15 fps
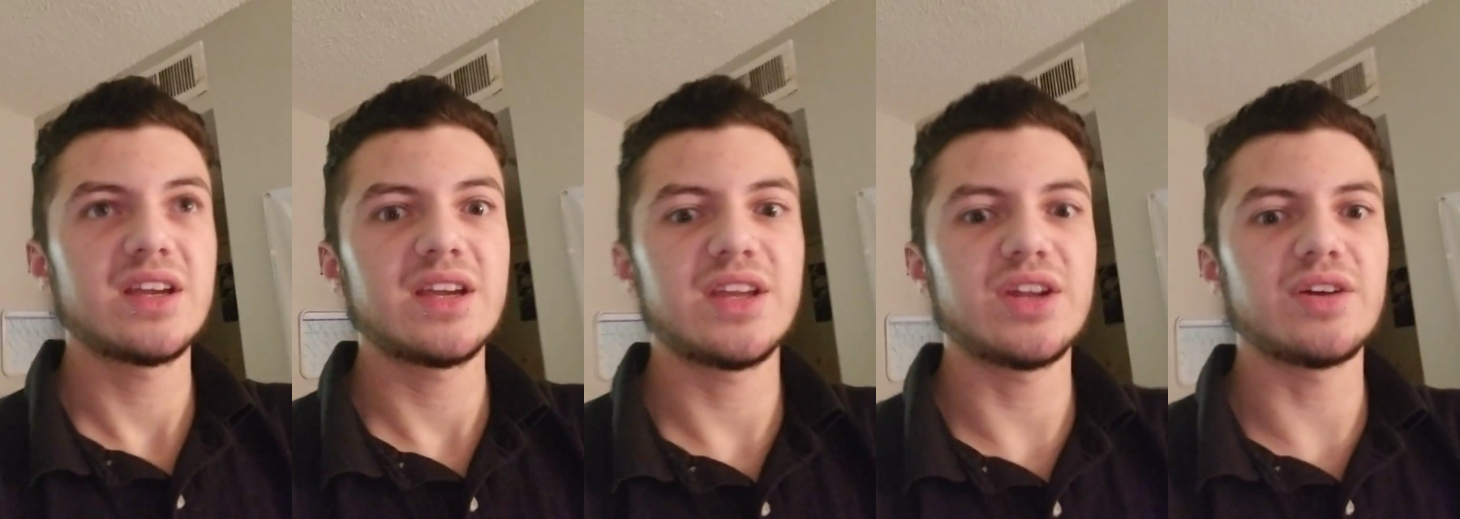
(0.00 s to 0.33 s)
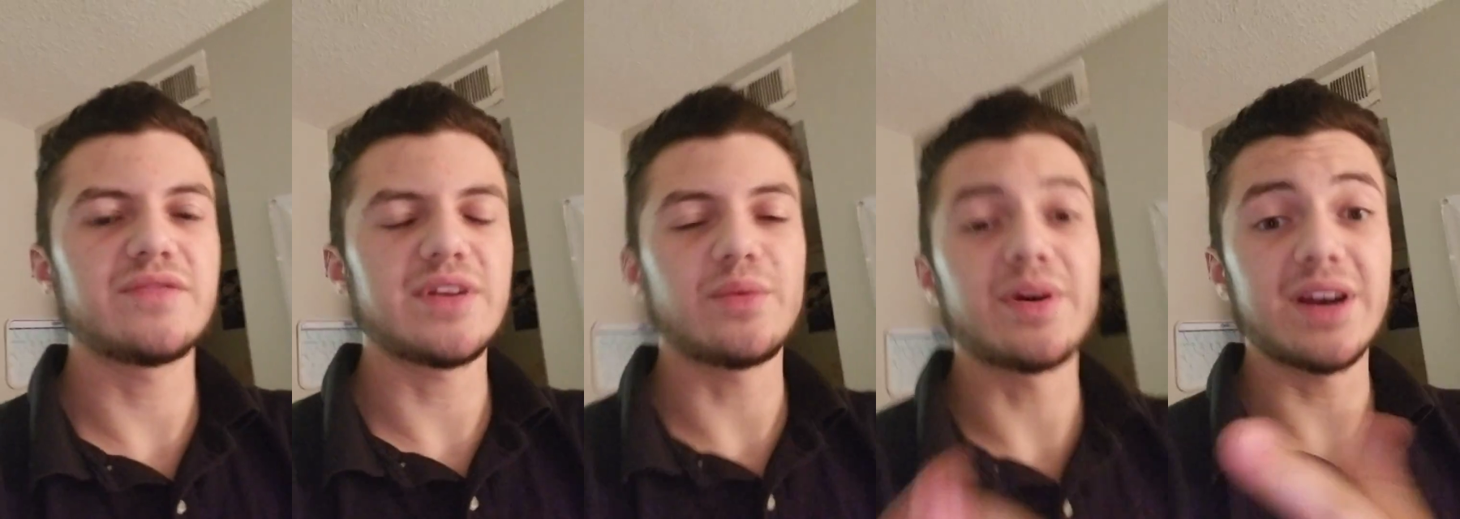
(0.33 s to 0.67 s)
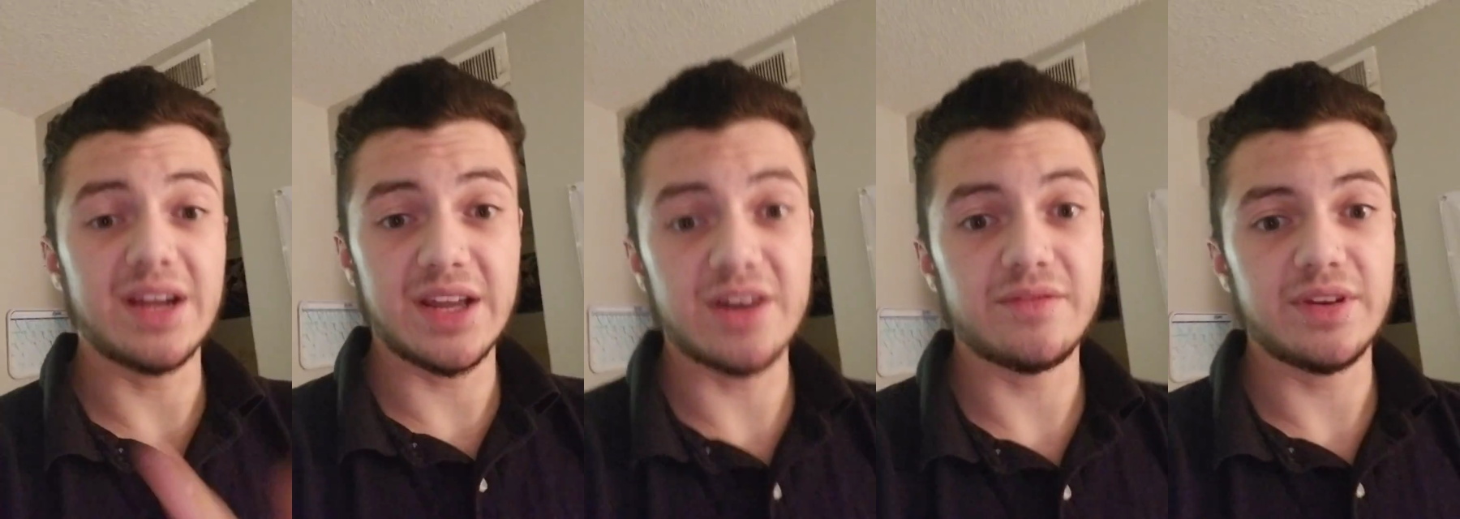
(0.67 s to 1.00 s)
You know, if they want
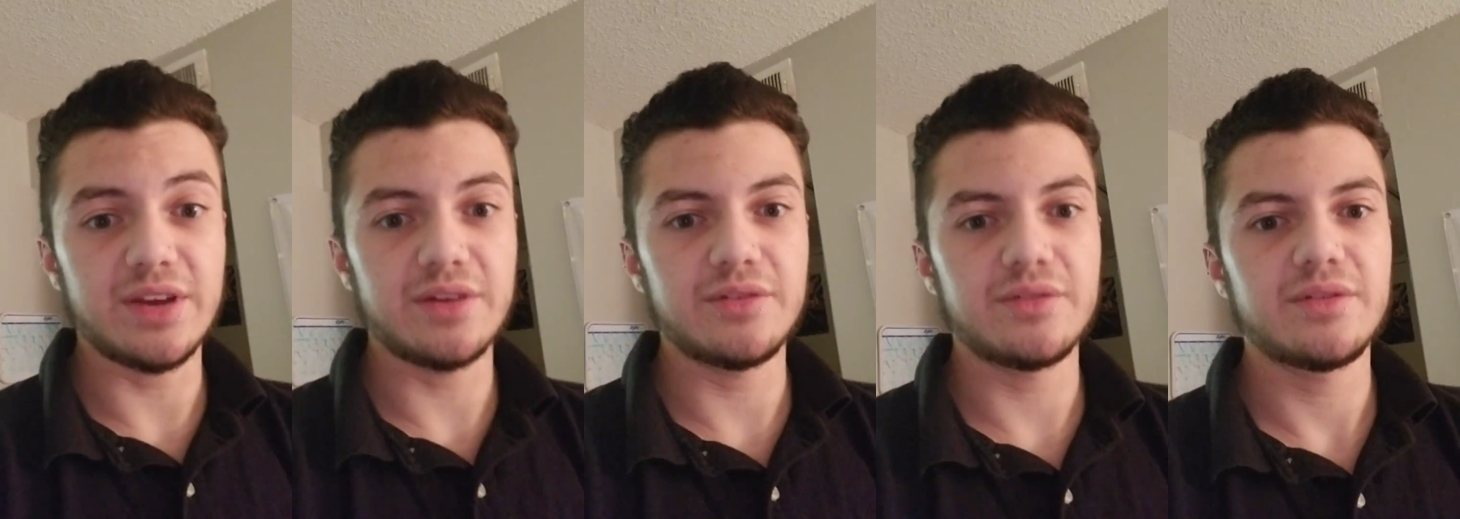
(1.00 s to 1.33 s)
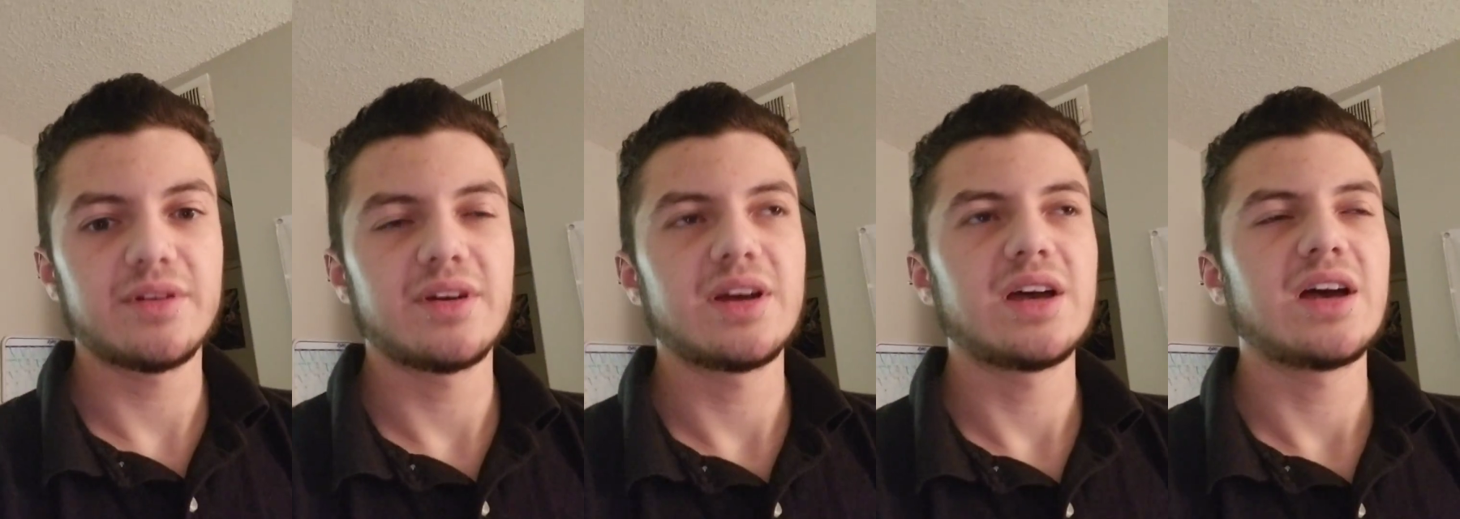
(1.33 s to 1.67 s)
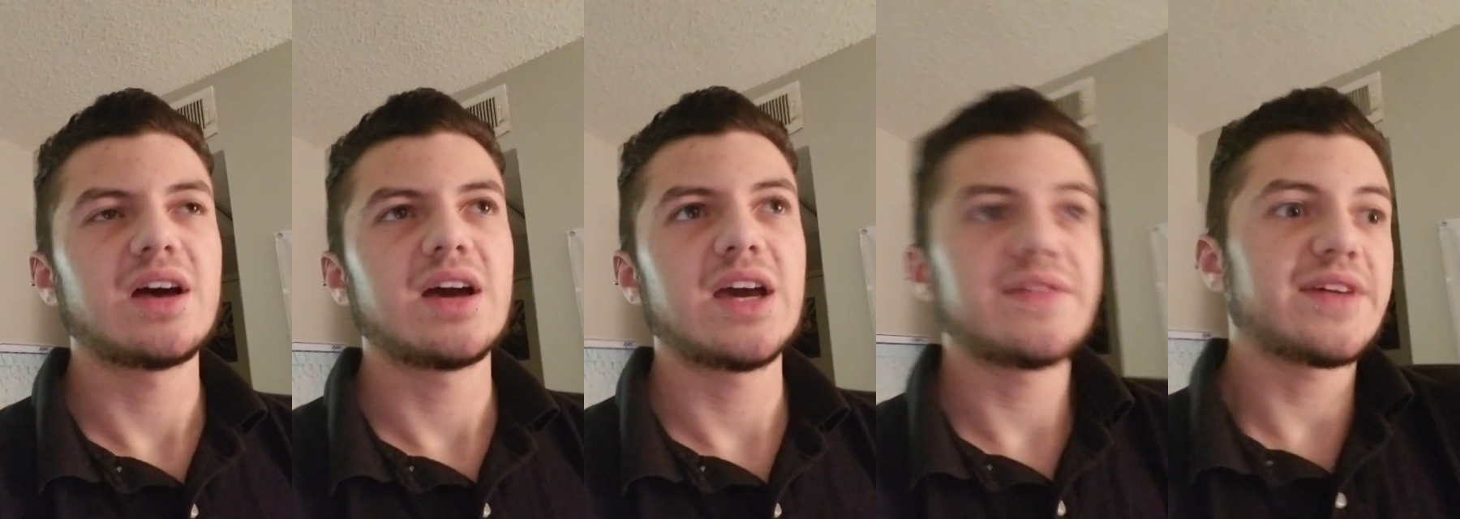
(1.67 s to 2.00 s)
an interview.
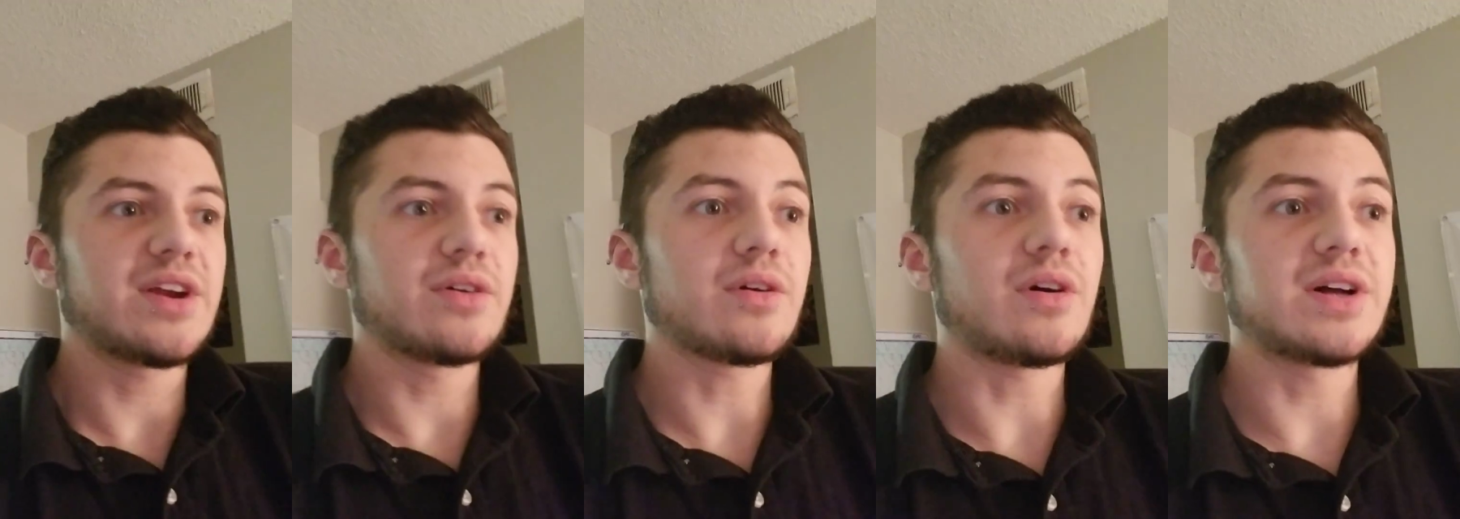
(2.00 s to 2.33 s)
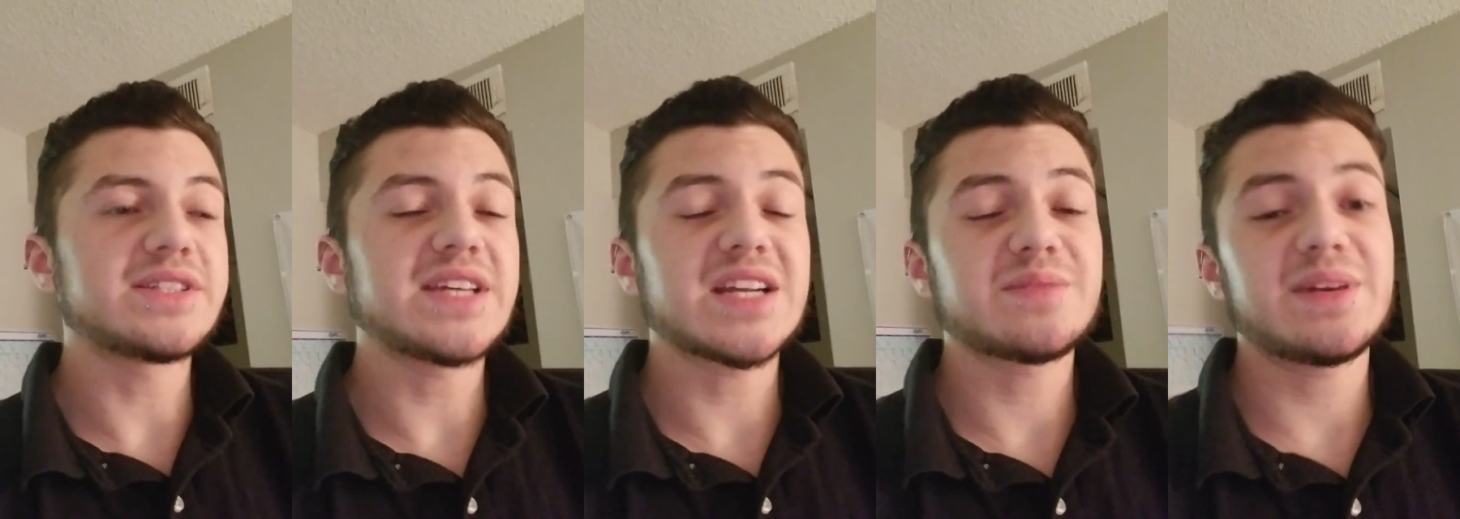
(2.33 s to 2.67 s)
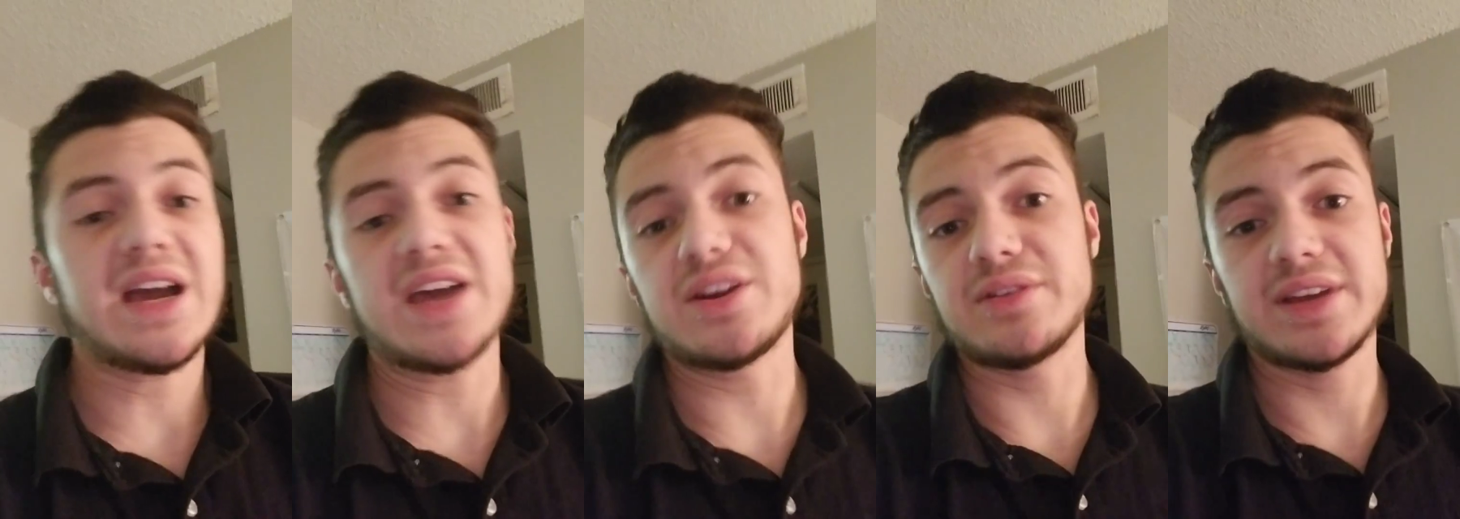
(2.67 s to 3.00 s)
If they don't contact me,
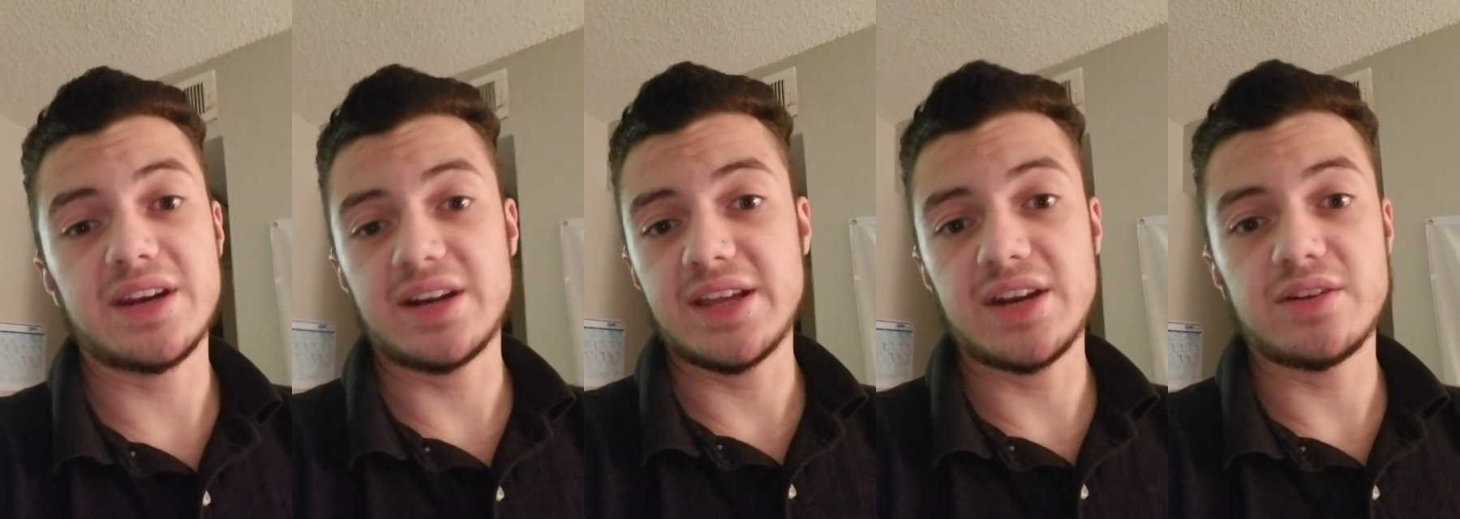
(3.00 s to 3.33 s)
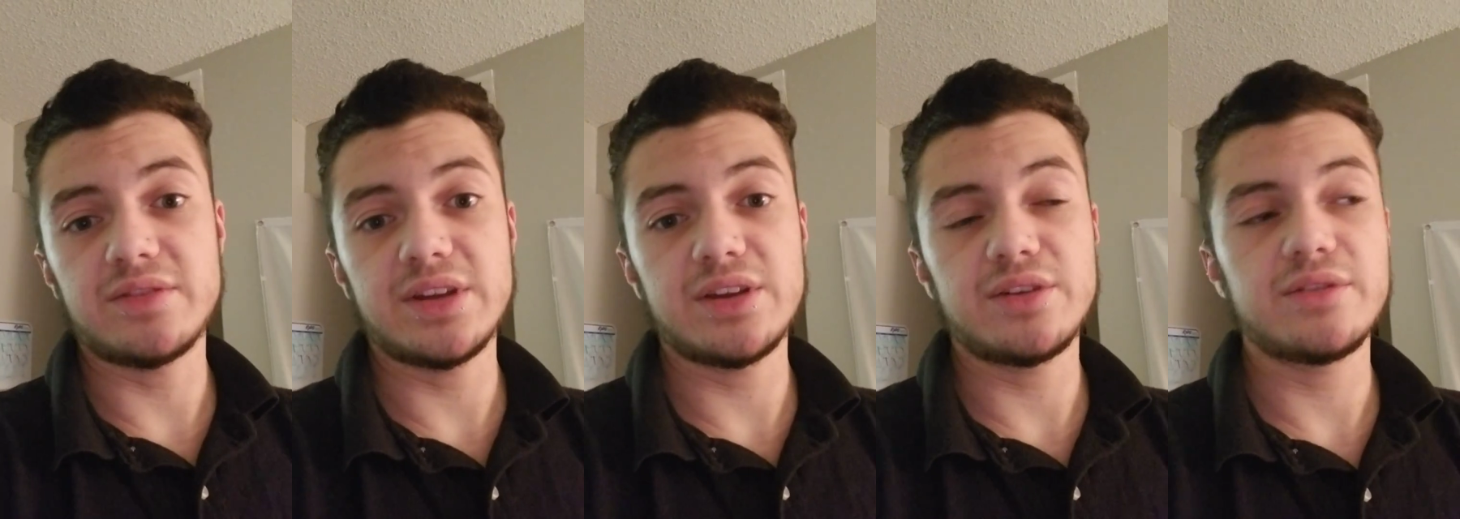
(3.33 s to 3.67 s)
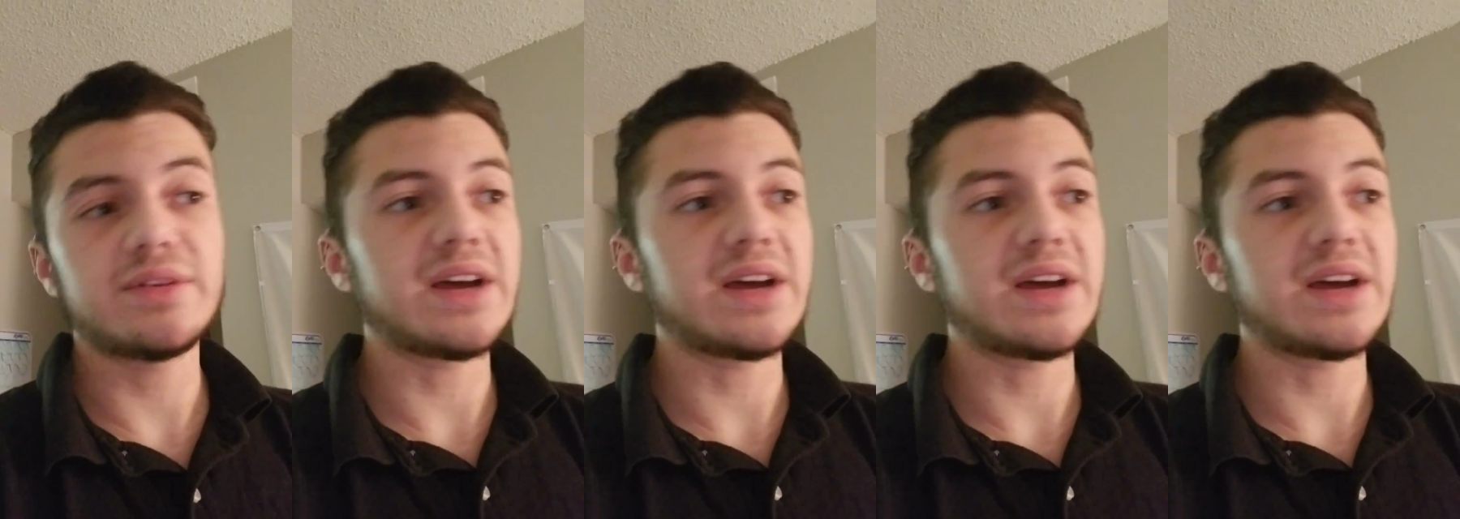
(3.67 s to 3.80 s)
I don't get an interview.